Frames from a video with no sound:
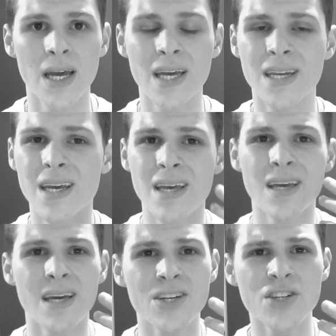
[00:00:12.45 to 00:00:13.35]

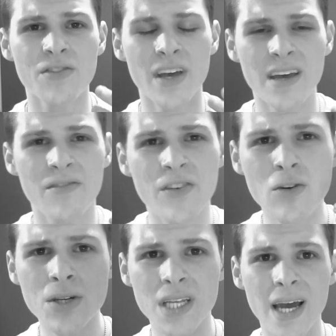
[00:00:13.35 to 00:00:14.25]
It
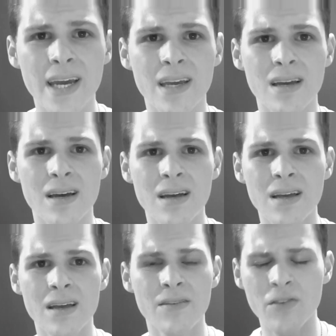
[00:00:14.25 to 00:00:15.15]
feels
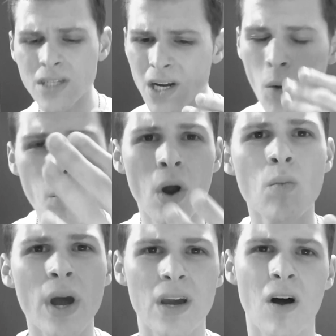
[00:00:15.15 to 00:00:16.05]
like a
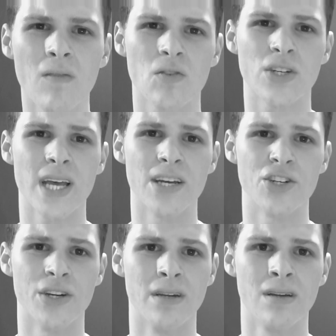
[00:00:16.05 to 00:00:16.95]
one-way
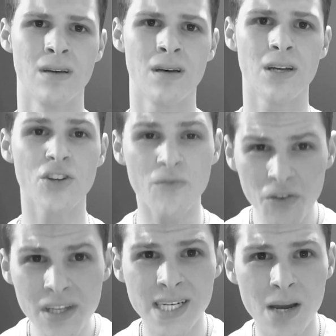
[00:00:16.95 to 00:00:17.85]
conversation. Do you
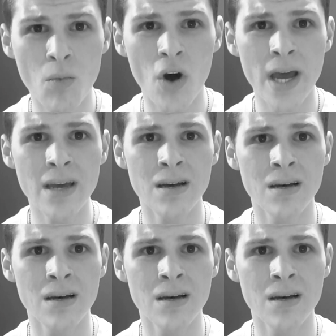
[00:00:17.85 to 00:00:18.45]
feel the same way?